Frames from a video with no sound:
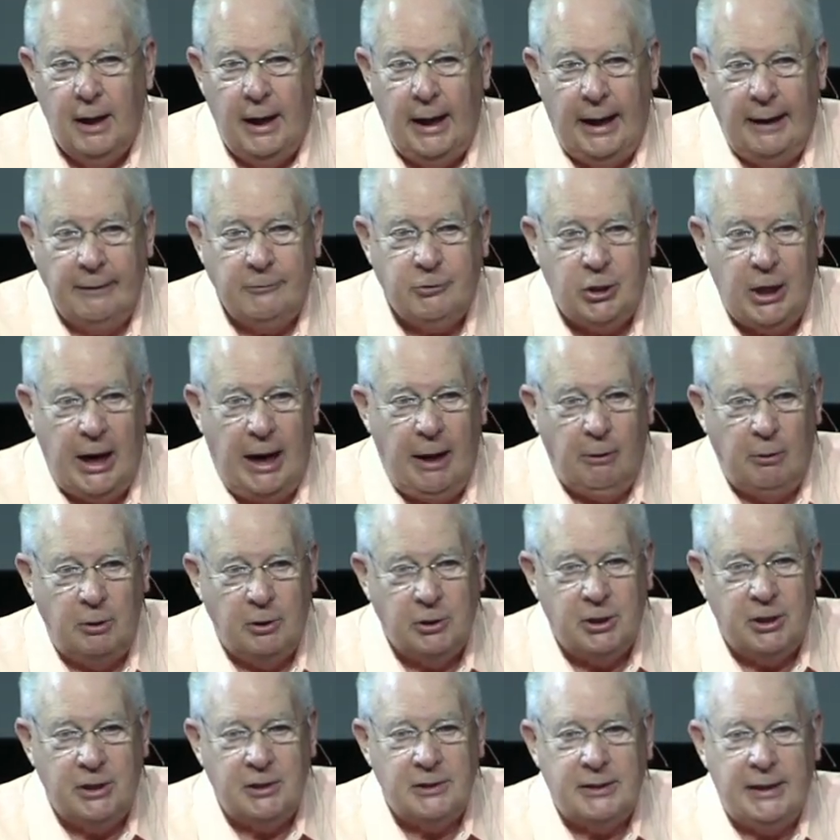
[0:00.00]
Uh,
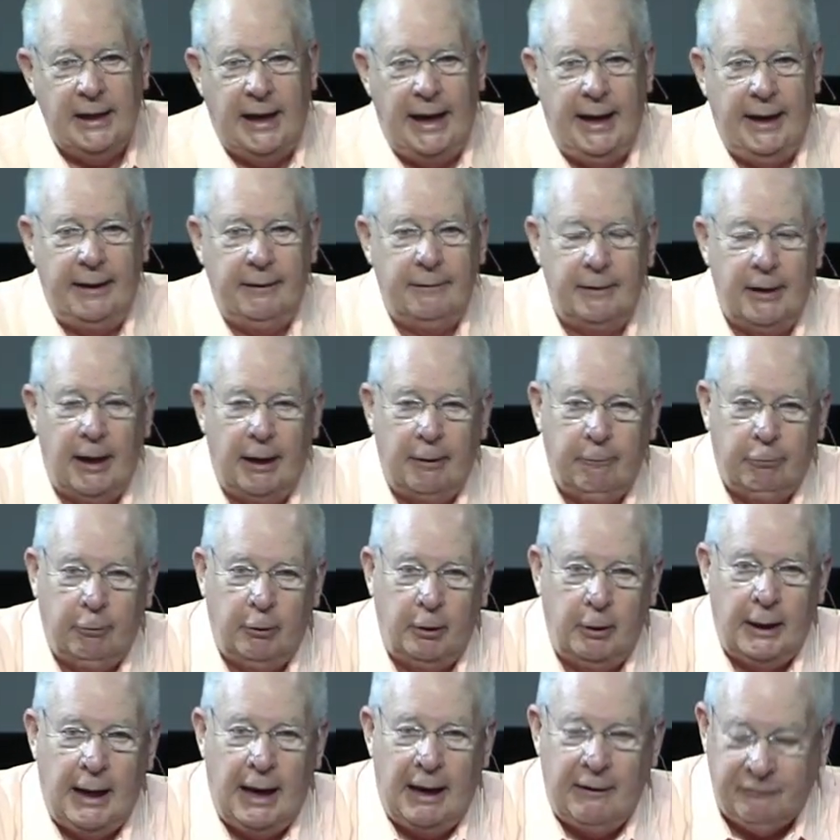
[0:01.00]
challenges that uh,
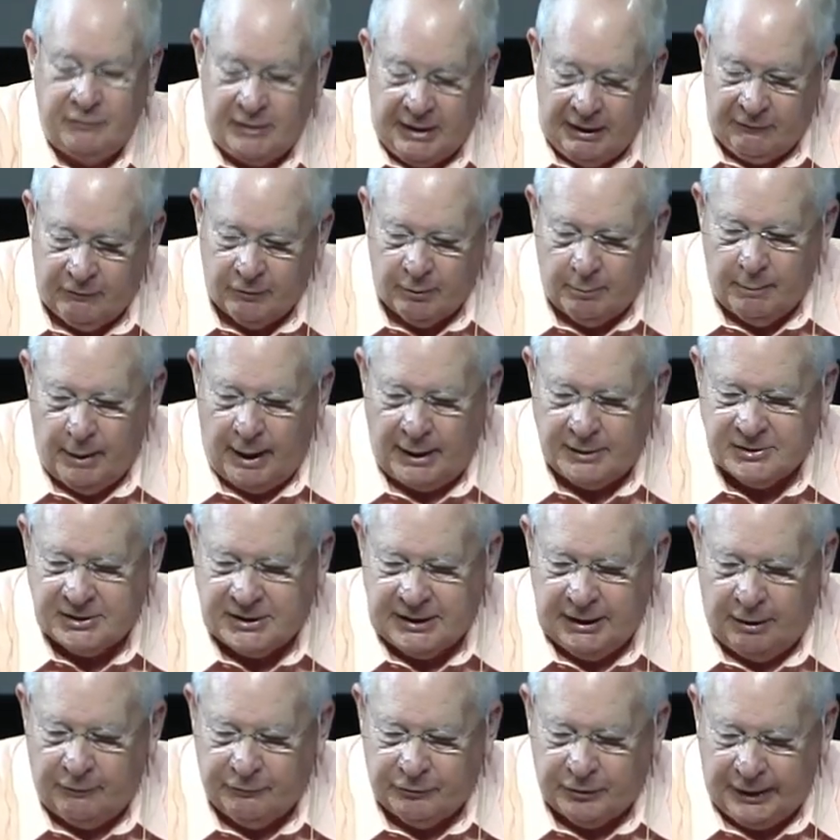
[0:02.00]
really I've given
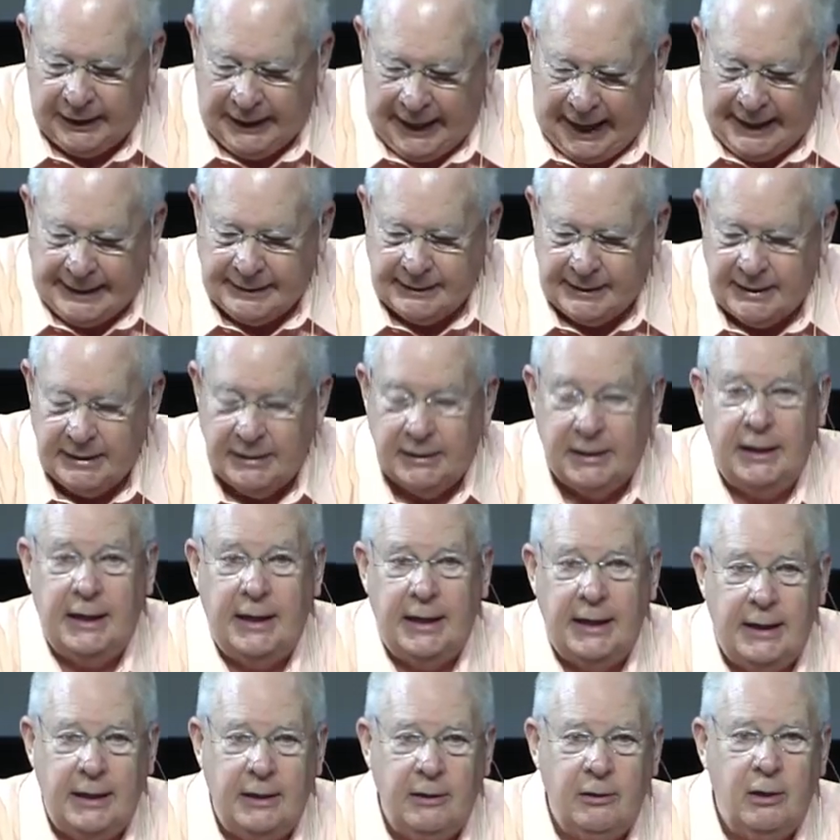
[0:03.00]
myself that I need to
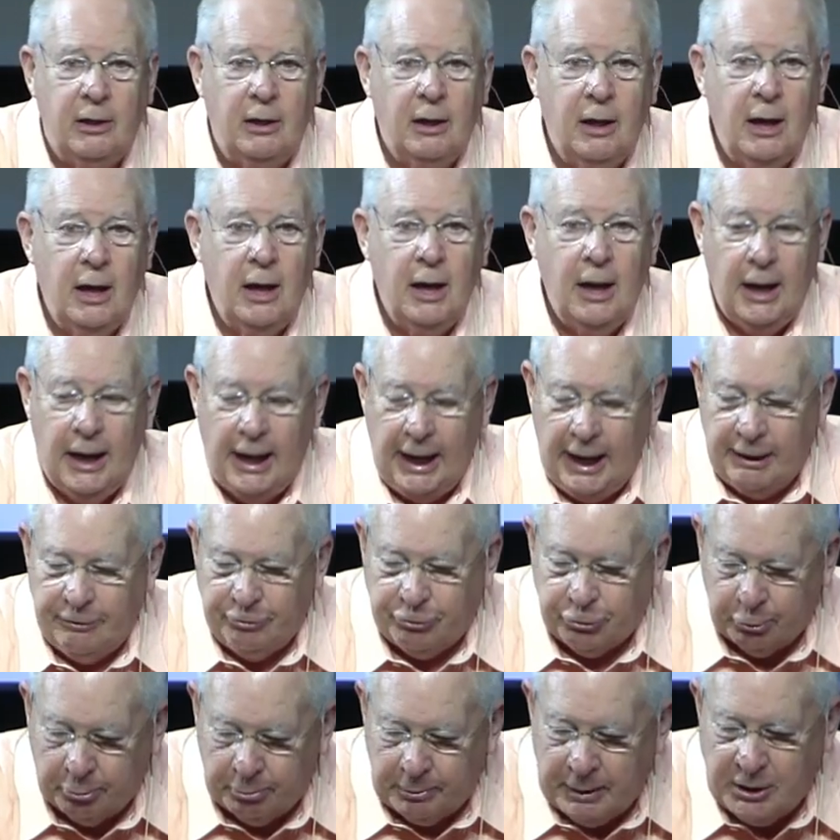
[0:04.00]
heed,
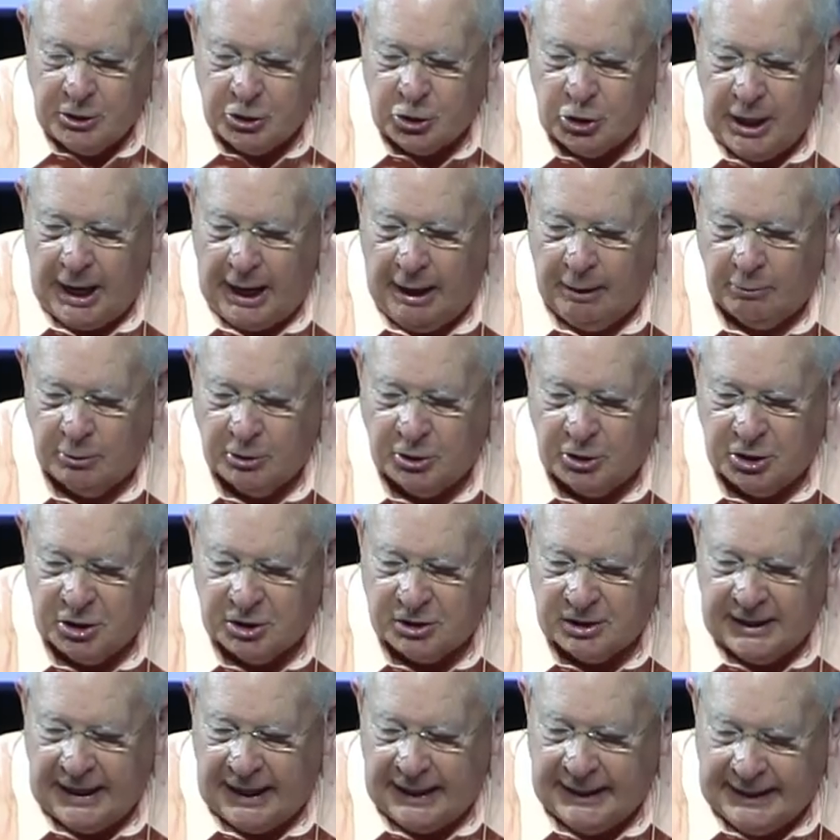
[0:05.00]
and three
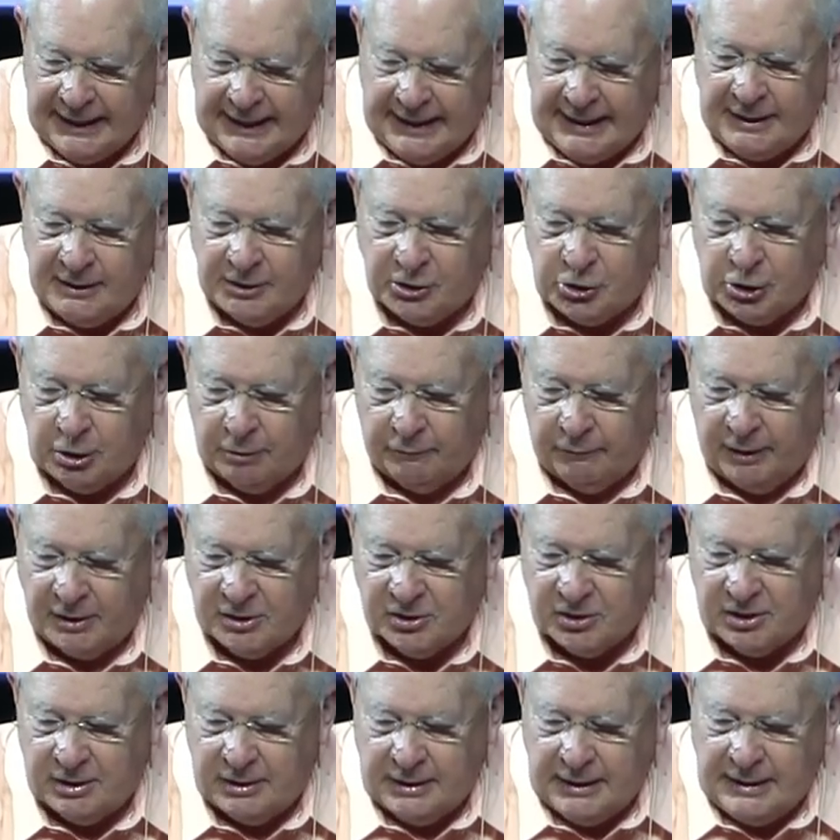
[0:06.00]
challenges that each of
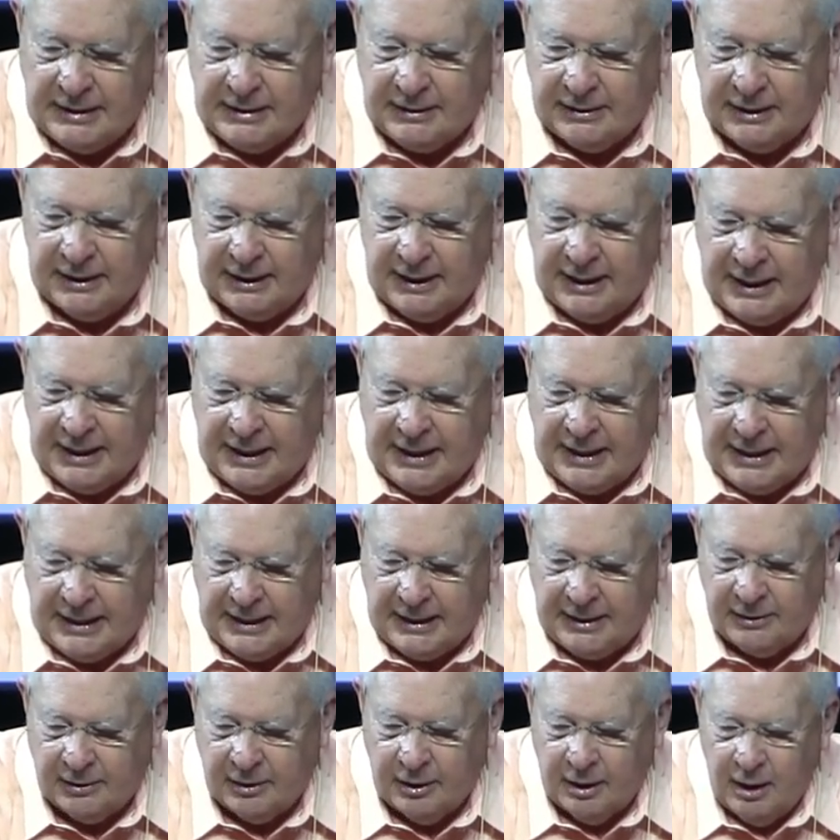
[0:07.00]
us need to
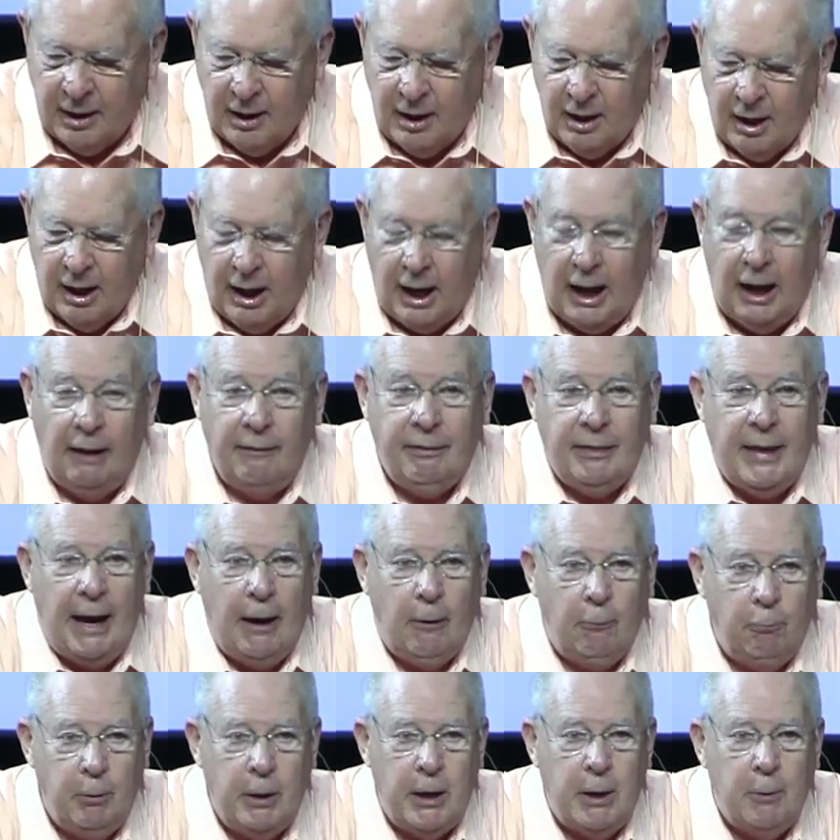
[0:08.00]
heed uh,
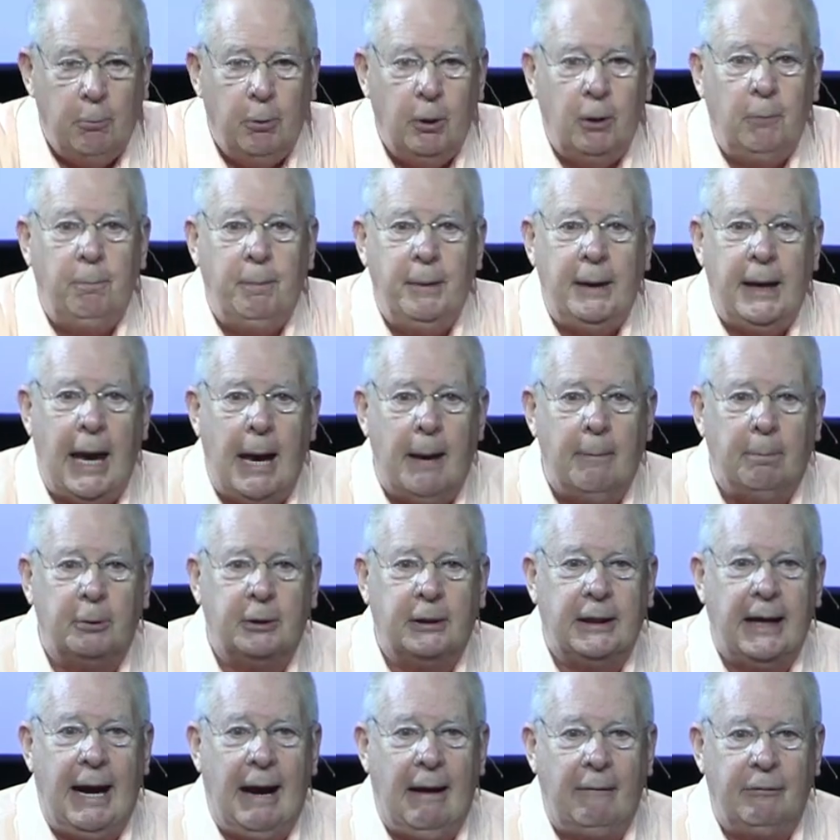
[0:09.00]
that we would be able
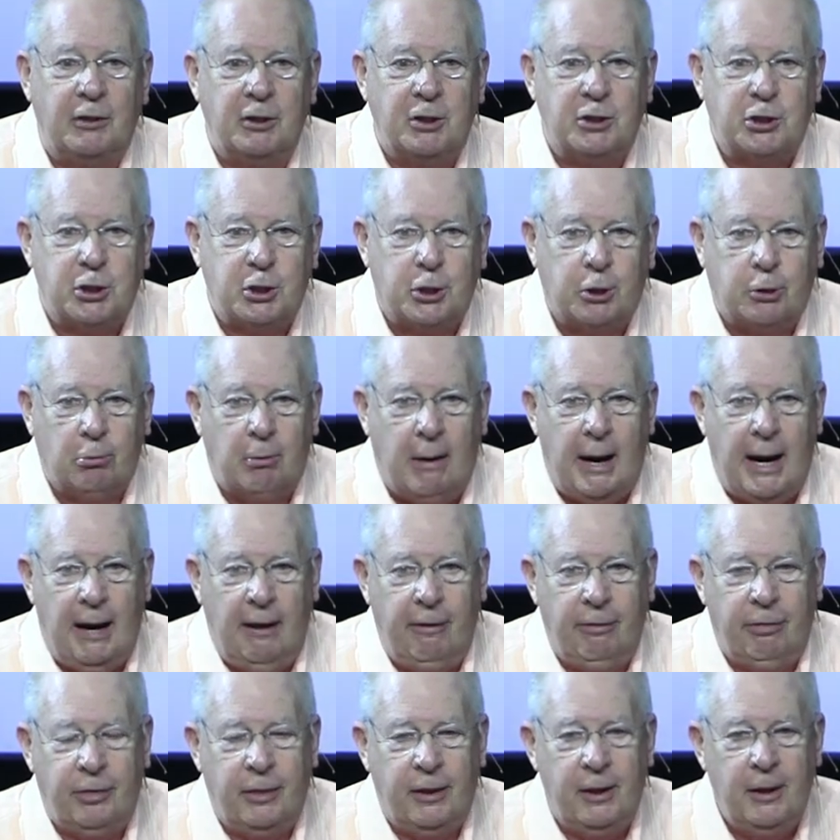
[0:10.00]
to have the
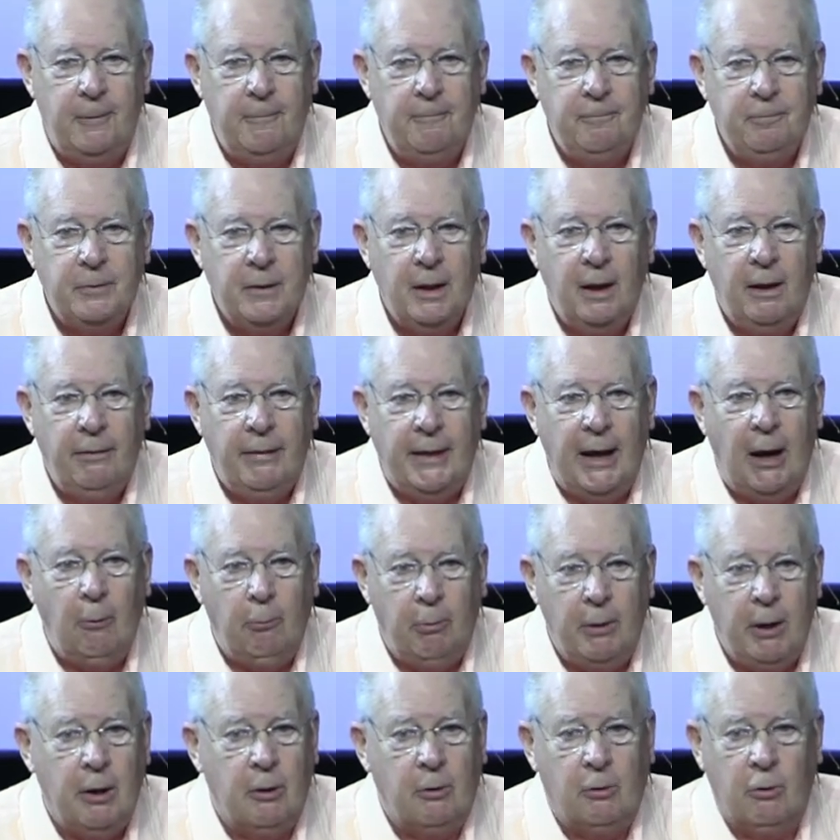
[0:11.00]
strength
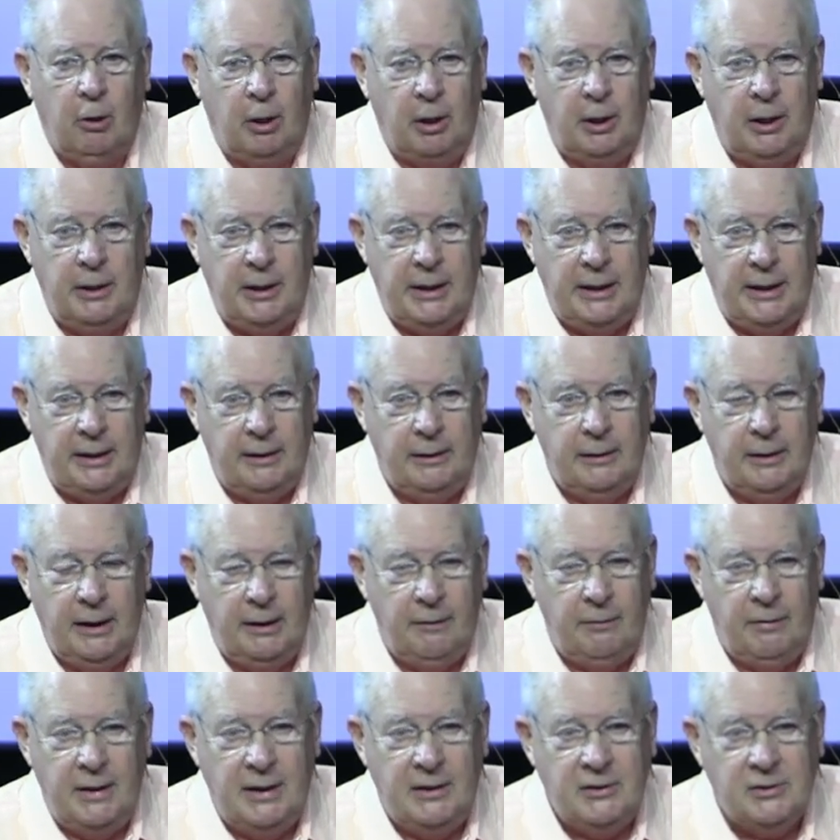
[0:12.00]
that we are going to need
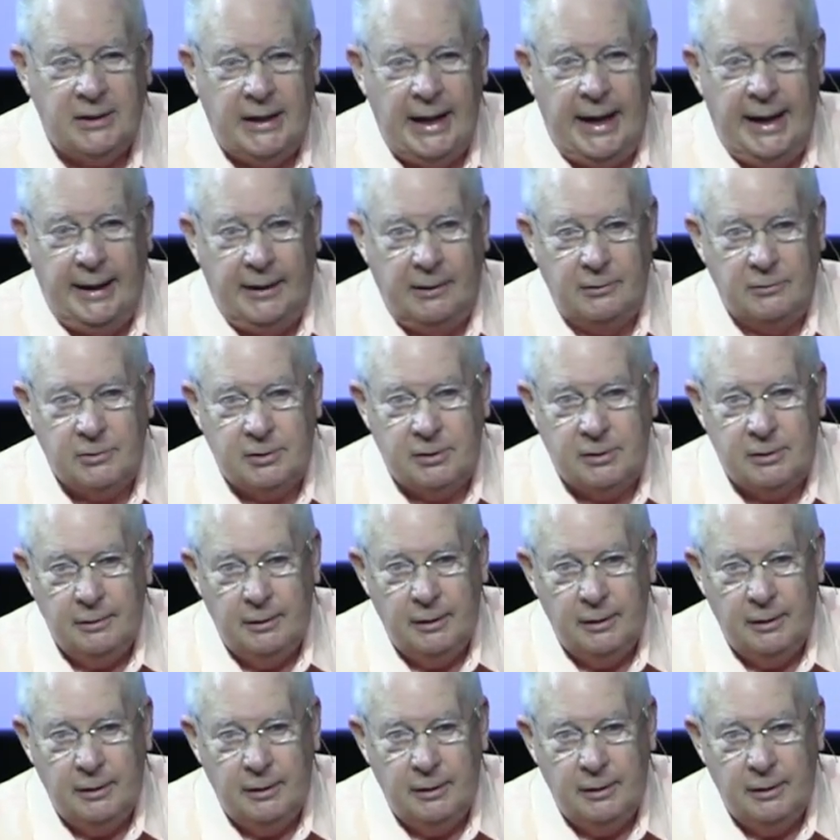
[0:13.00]
in these days.